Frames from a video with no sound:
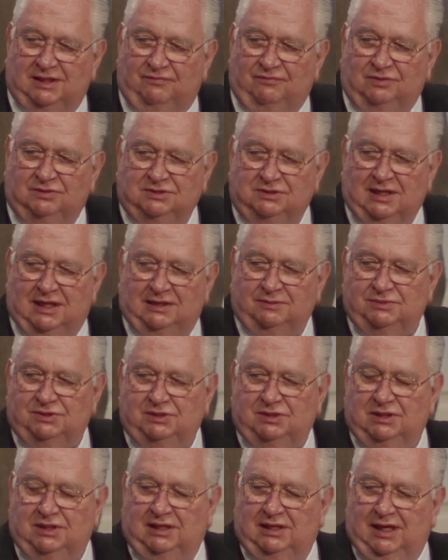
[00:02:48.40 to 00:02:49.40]
several
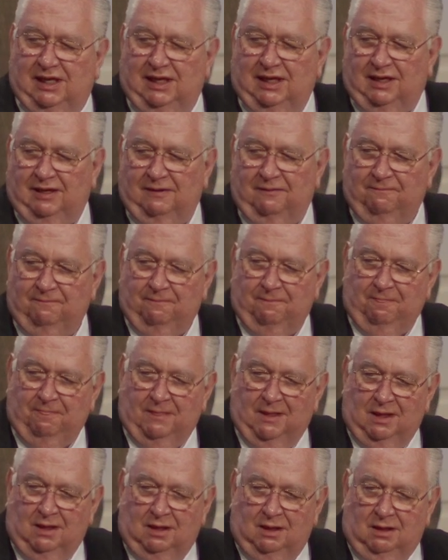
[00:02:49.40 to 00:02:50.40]
times today.
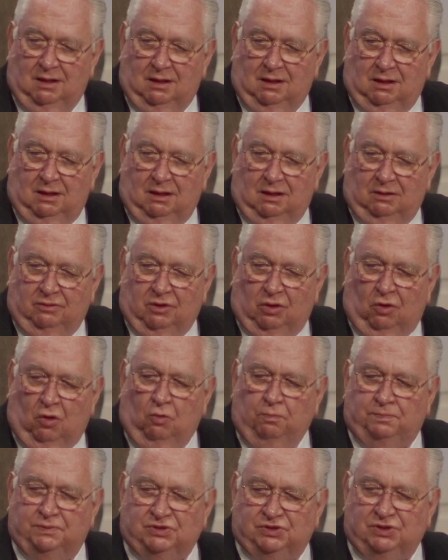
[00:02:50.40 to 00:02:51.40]
The
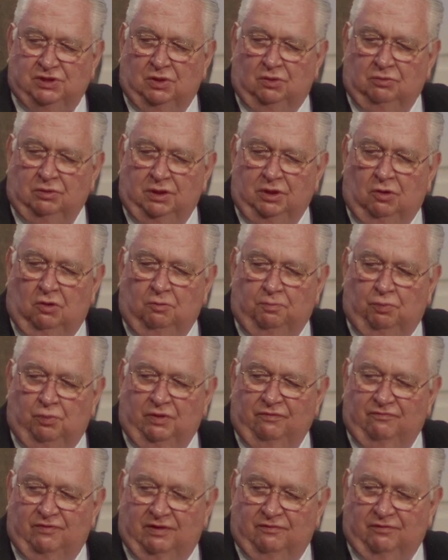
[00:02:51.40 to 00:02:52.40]
hope is the only hope
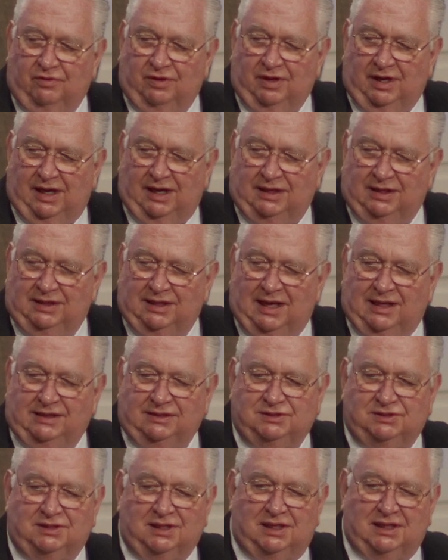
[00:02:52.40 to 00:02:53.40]
we've ever had, and that
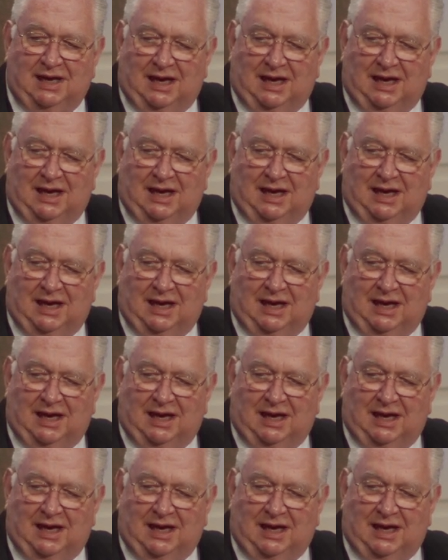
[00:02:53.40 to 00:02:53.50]
is the